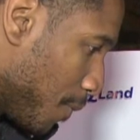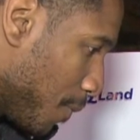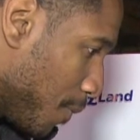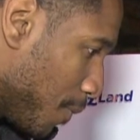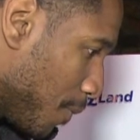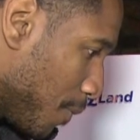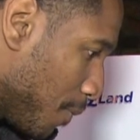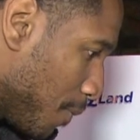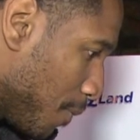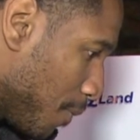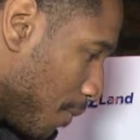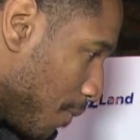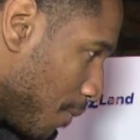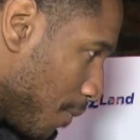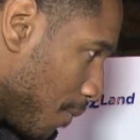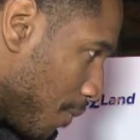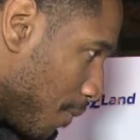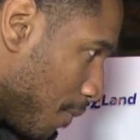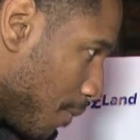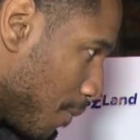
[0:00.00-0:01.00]

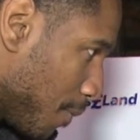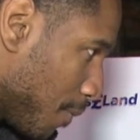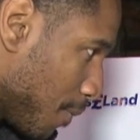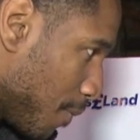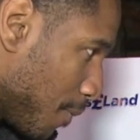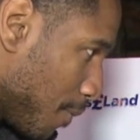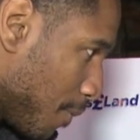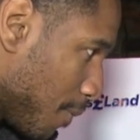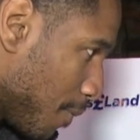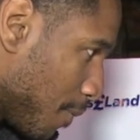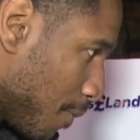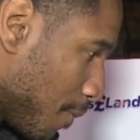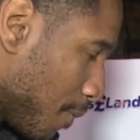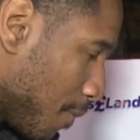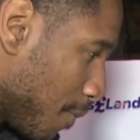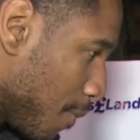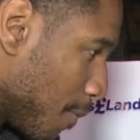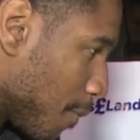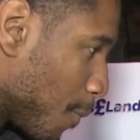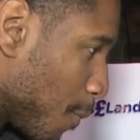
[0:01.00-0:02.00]

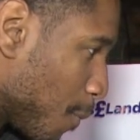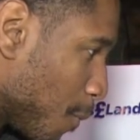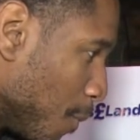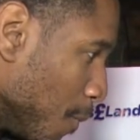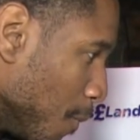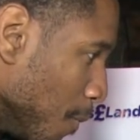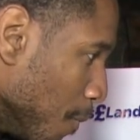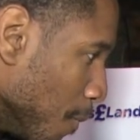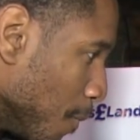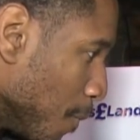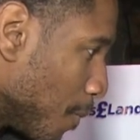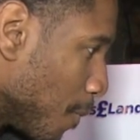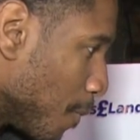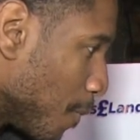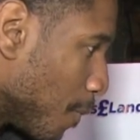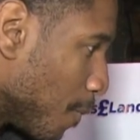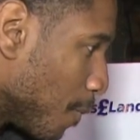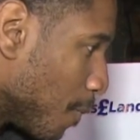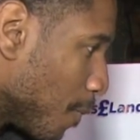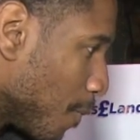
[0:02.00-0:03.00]

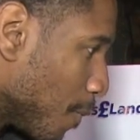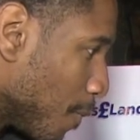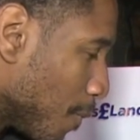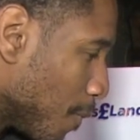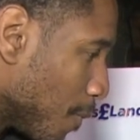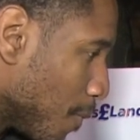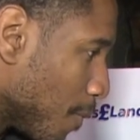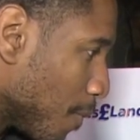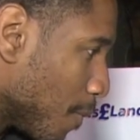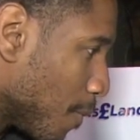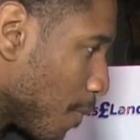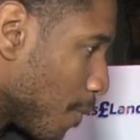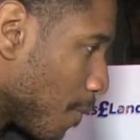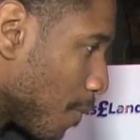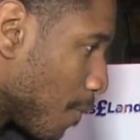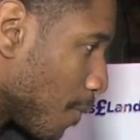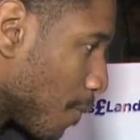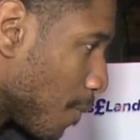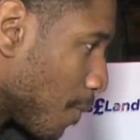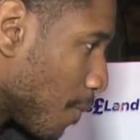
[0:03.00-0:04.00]

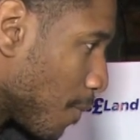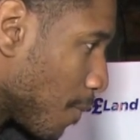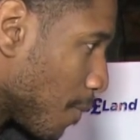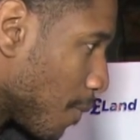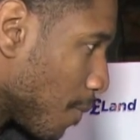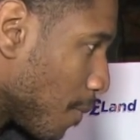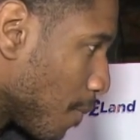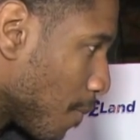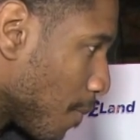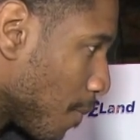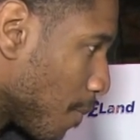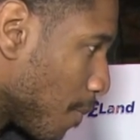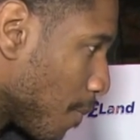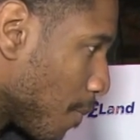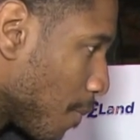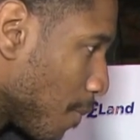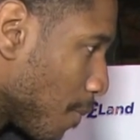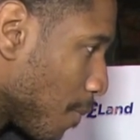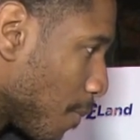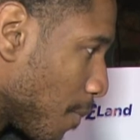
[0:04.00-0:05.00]

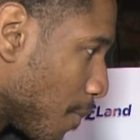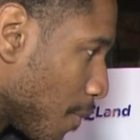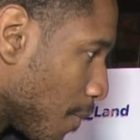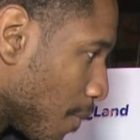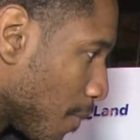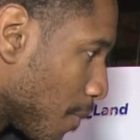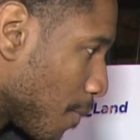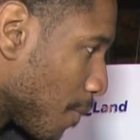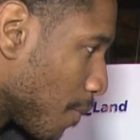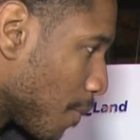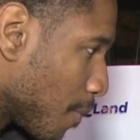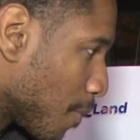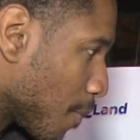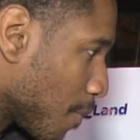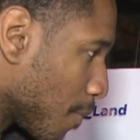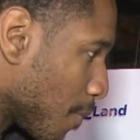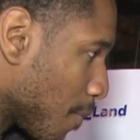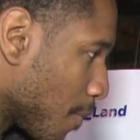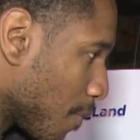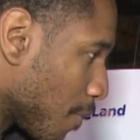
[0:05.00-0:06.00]

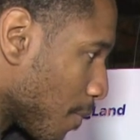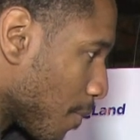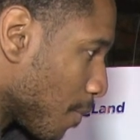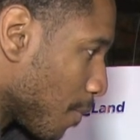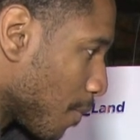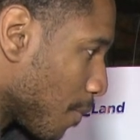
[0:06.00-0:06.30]
(silent)